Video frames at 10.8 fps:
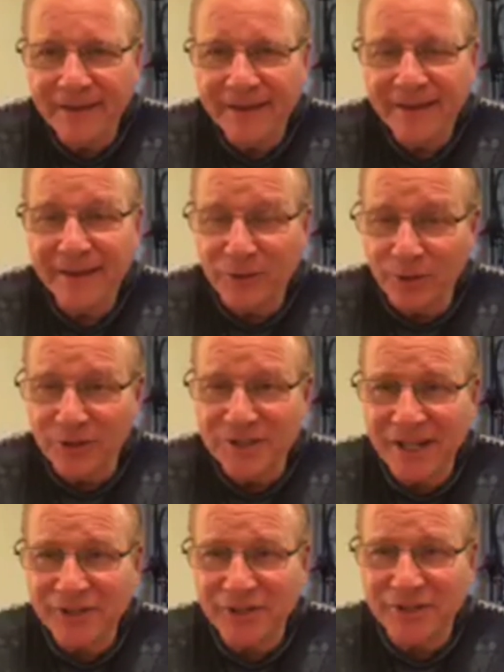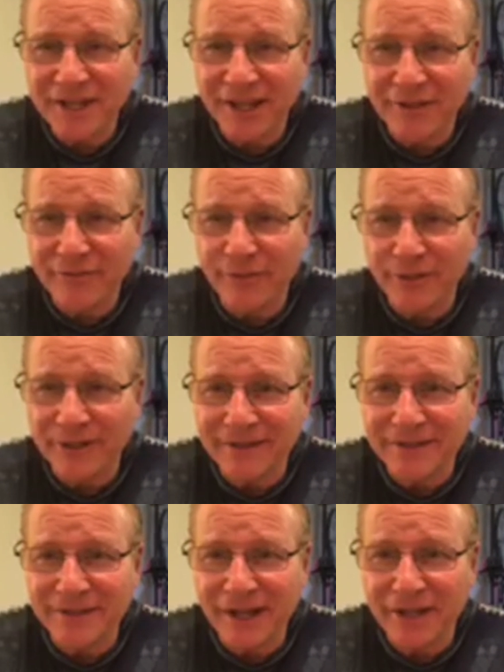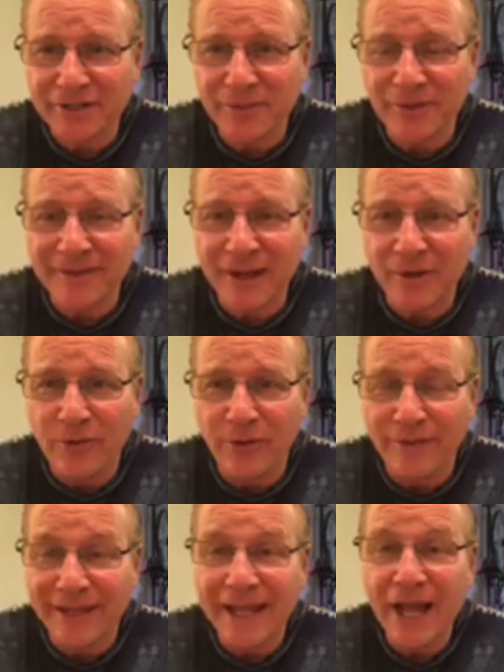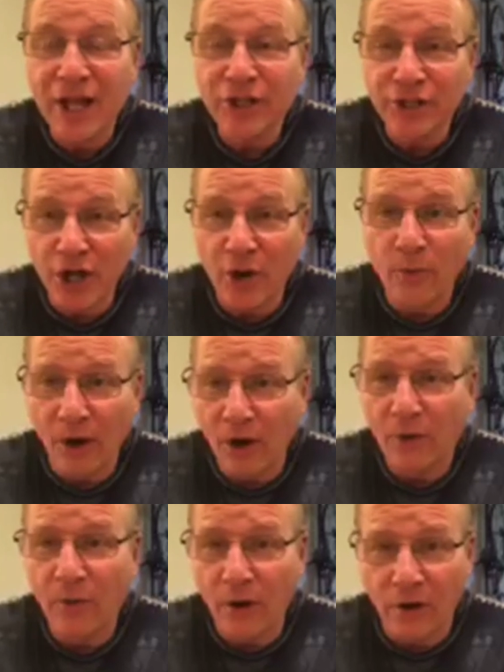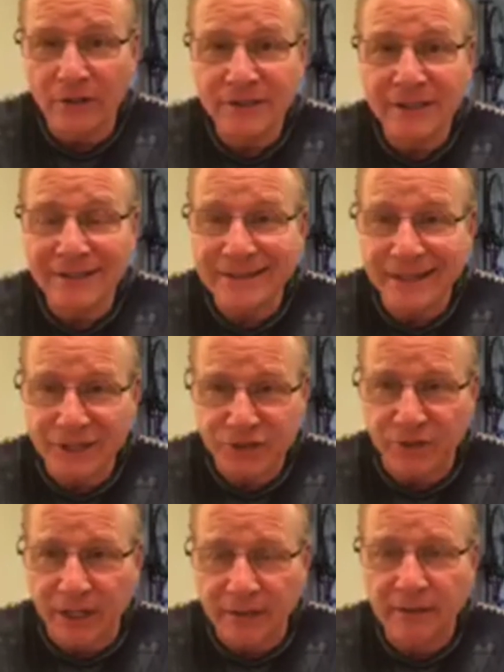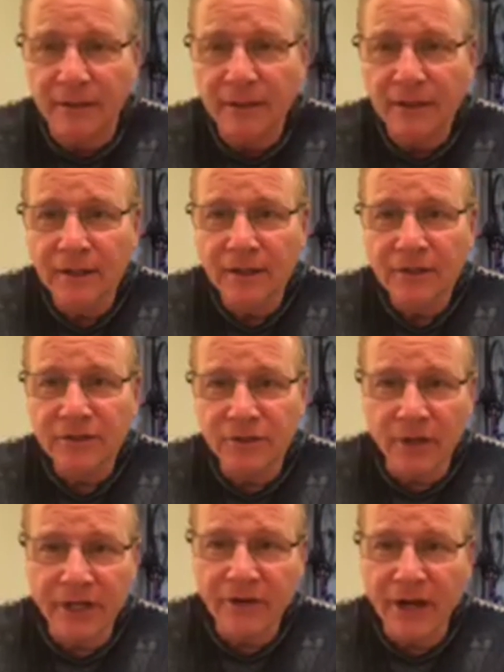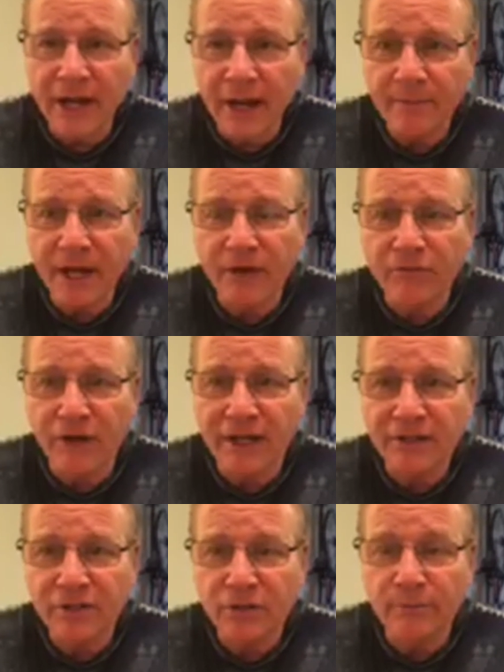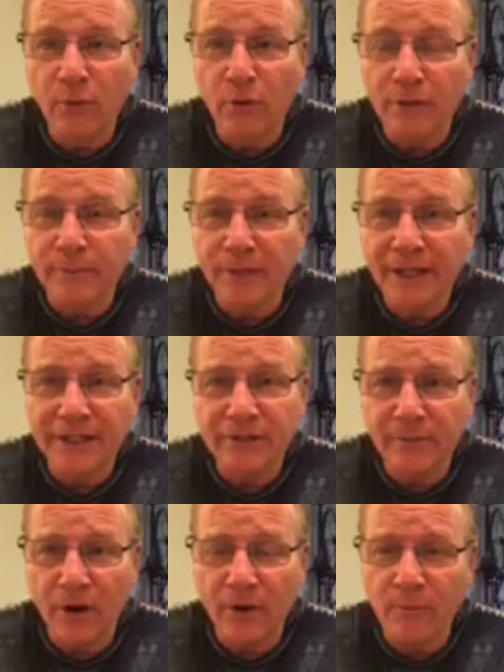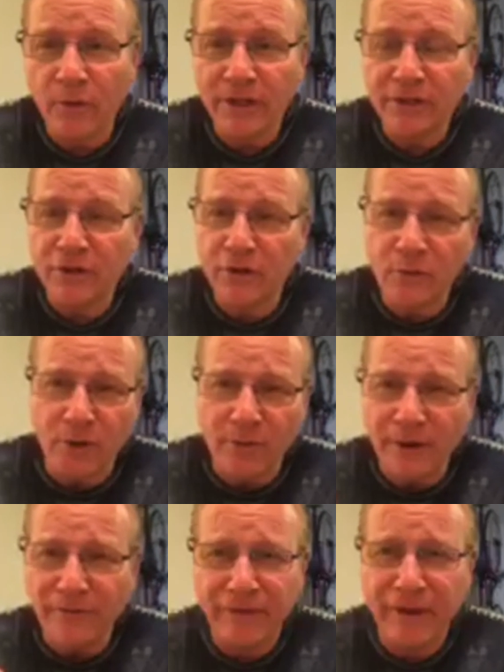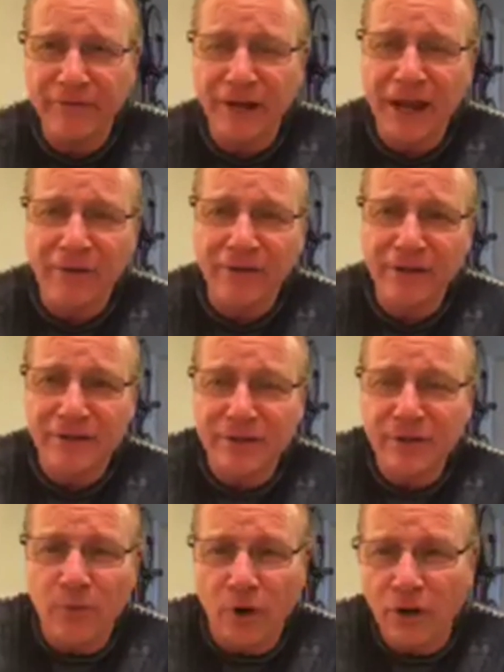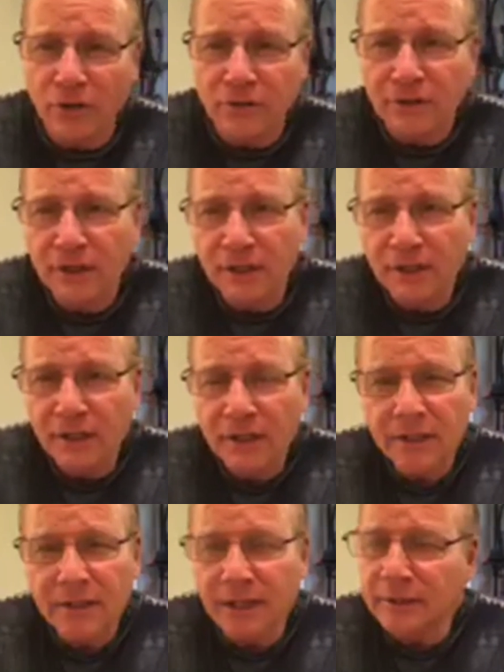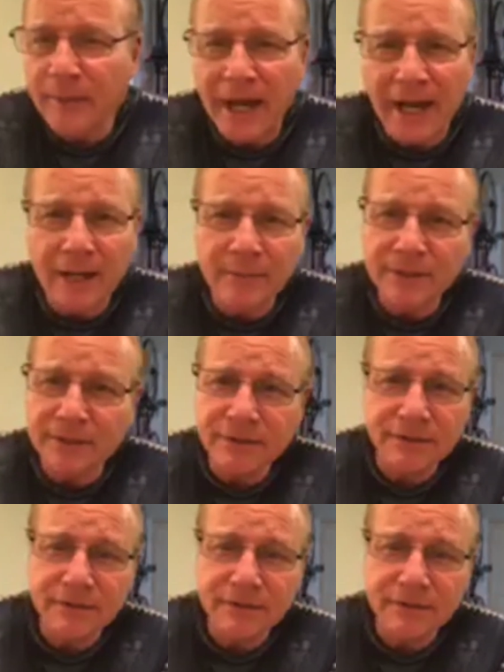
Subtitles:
in Los Angeles, California. This is actually what they call the NoHo Arts District. So here I am getting ready to board a plane tomorrow morning to go to one of my favorite areas in the world. Not the Bahamas,